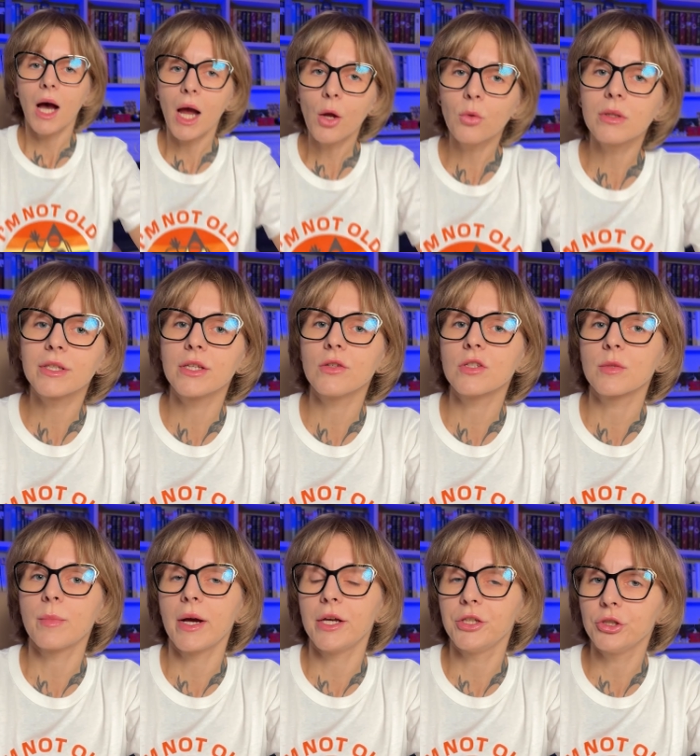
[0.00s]
I will use
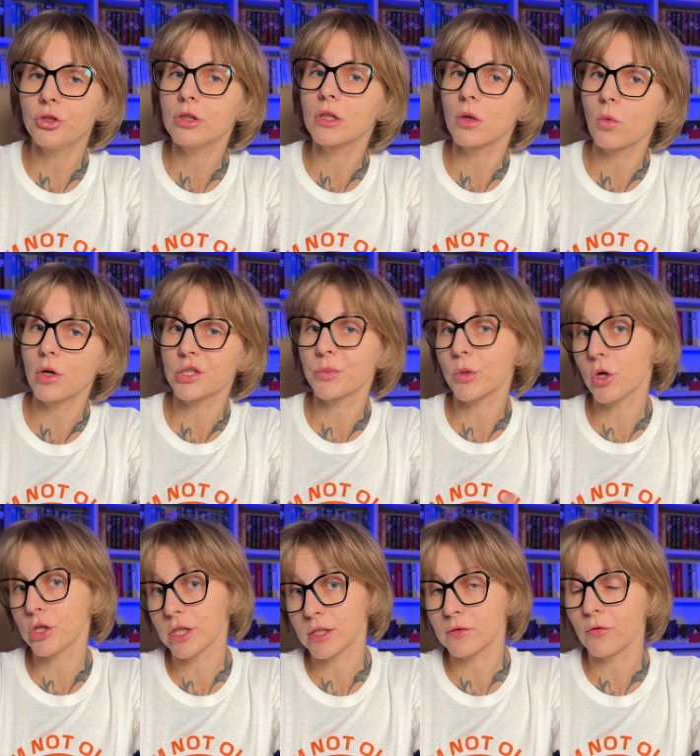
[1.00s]
my NeuroWatch
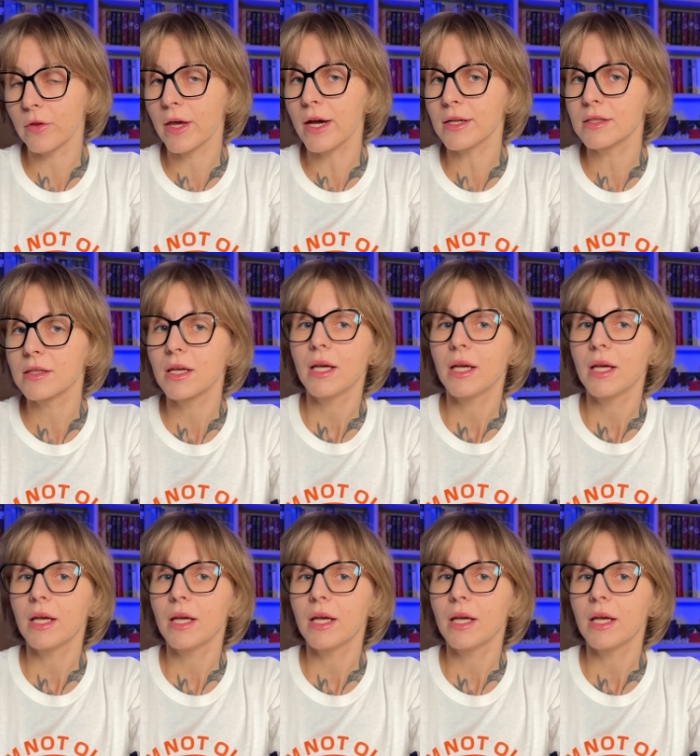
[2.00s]
project for that.